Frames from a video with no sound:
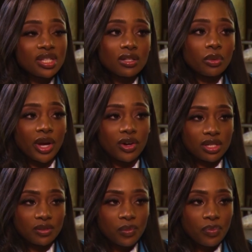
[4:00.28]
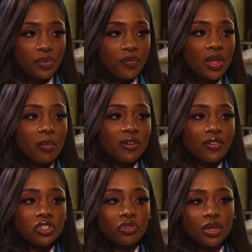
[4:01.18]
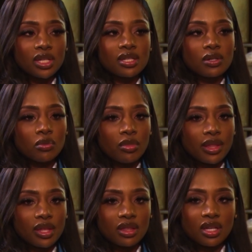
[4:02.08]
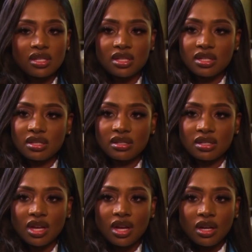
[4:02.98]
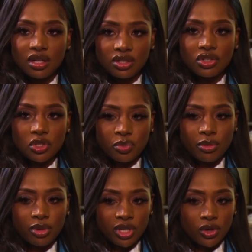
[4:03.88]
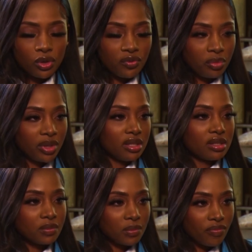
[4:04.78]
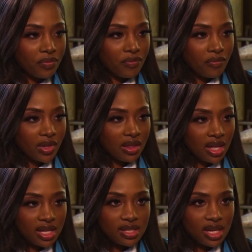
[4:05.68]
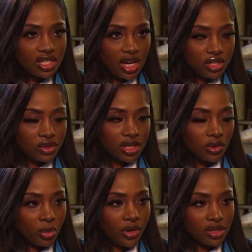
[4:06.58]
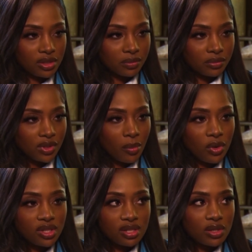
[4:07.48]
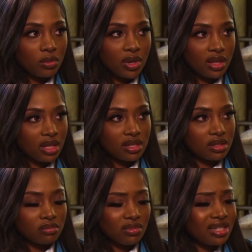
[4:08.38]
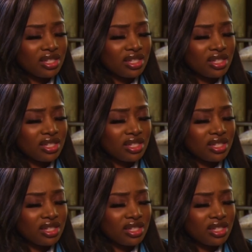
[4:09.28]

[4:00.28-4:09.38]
a single parent. By virtue of being a single mother, there's this, she's probably all over the place, that's attached to single parents. Most single mothers are